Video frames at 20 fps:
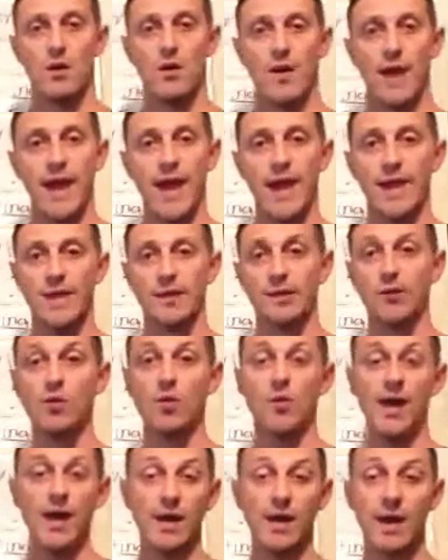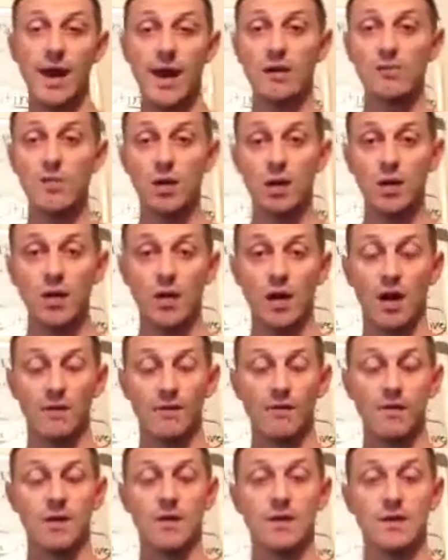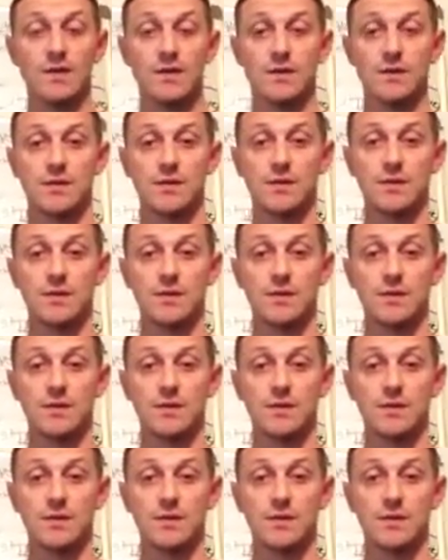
And you can make a lot of money off of these.